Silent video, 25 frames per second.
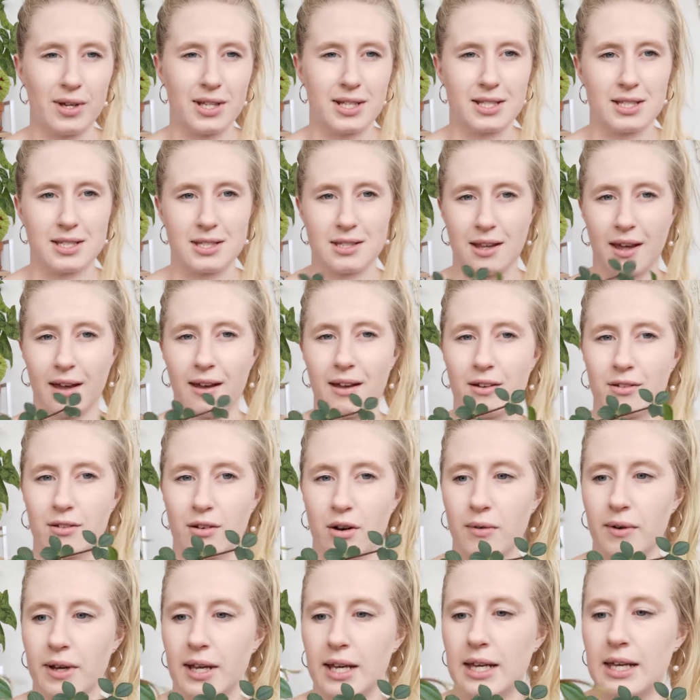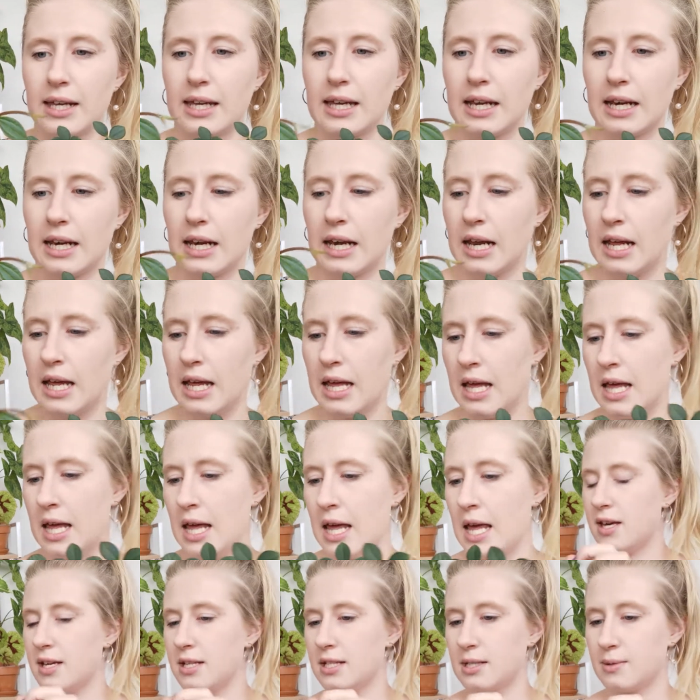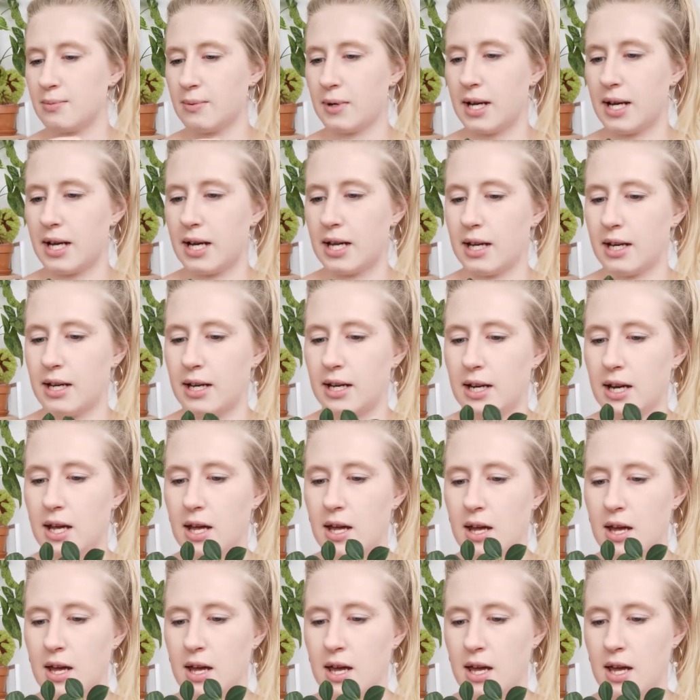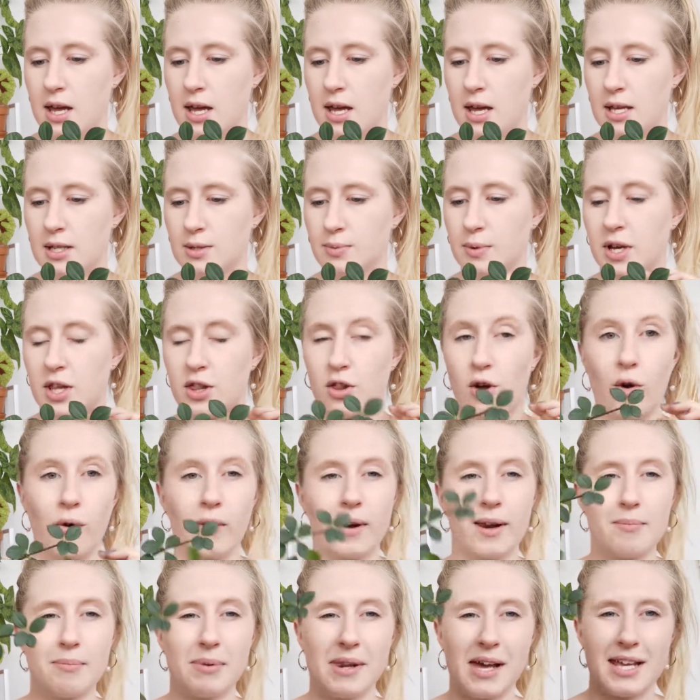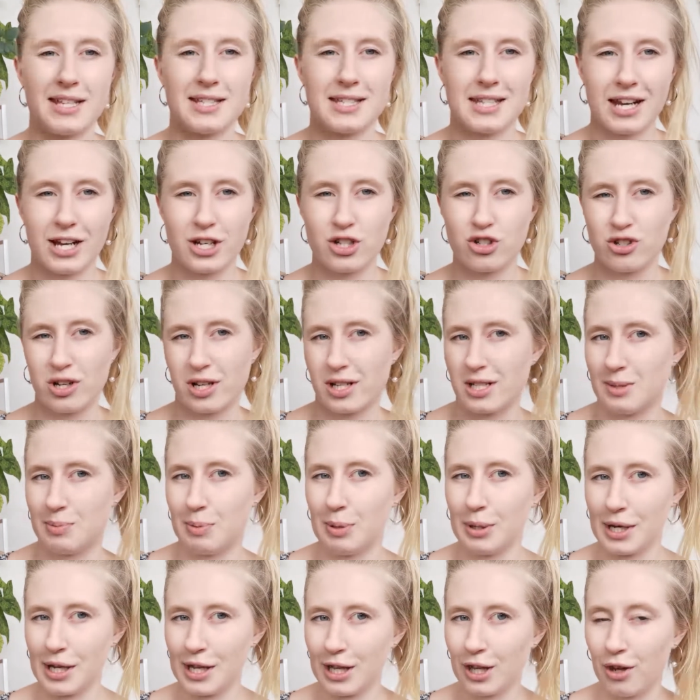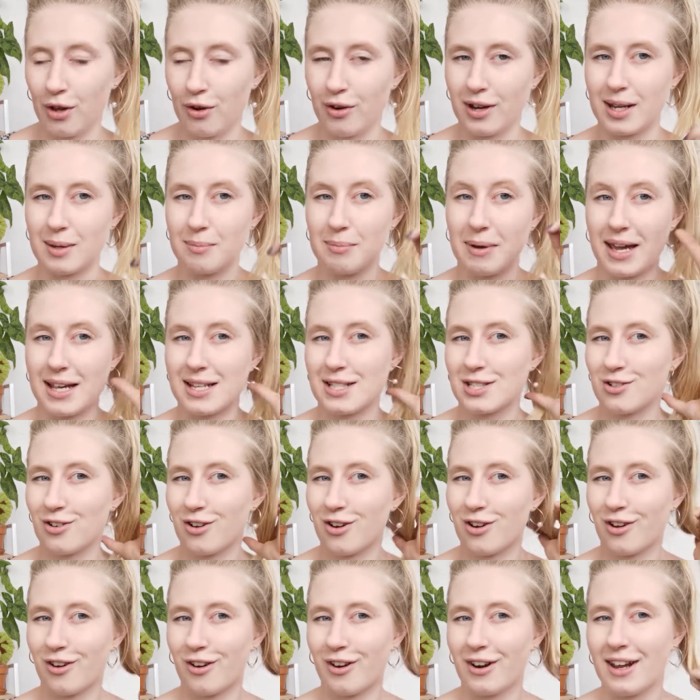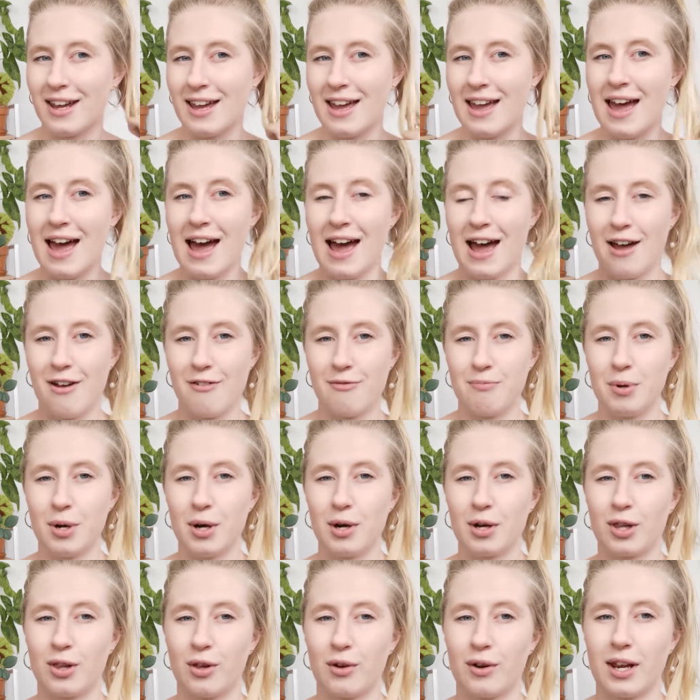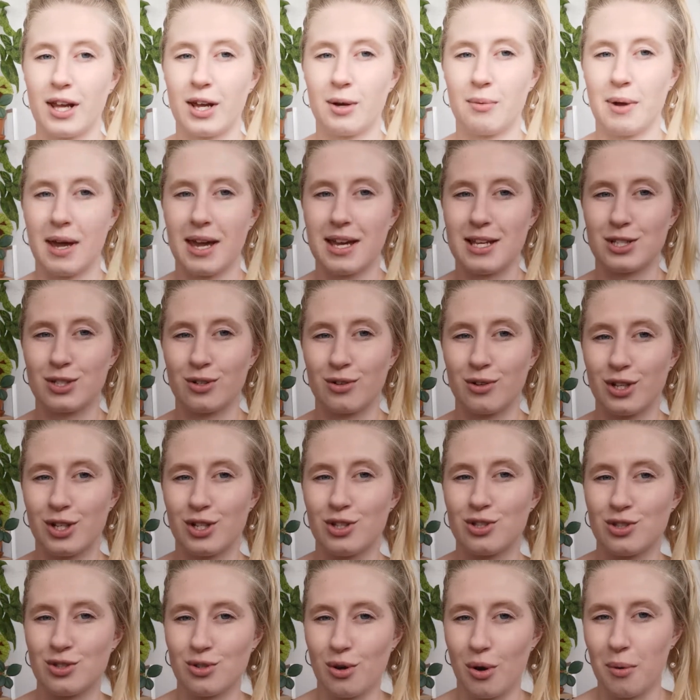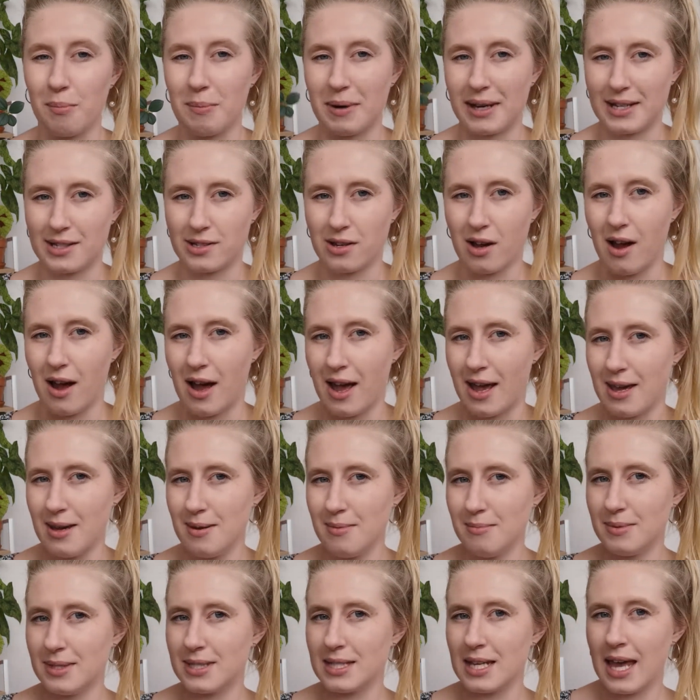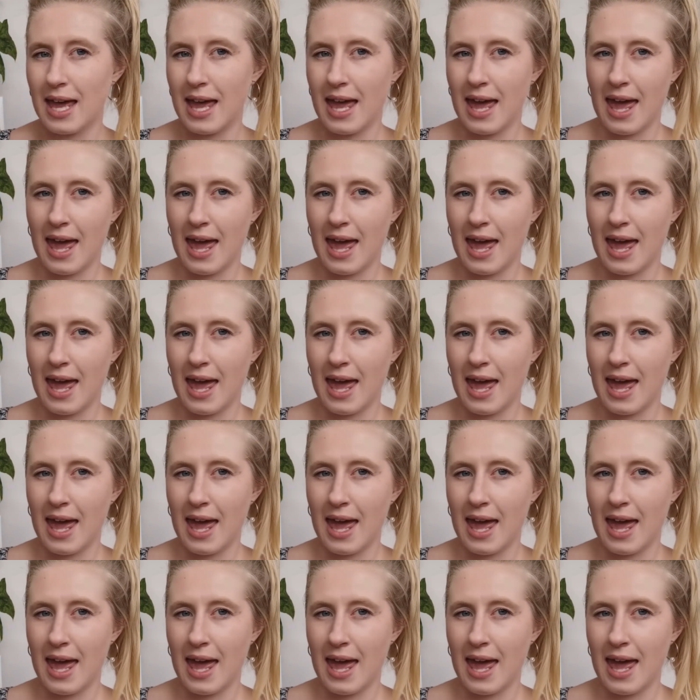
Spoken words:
it's like growing again. This one is one of the only plants that I trust putting cloning paste on. I've put cloning paste on it so many times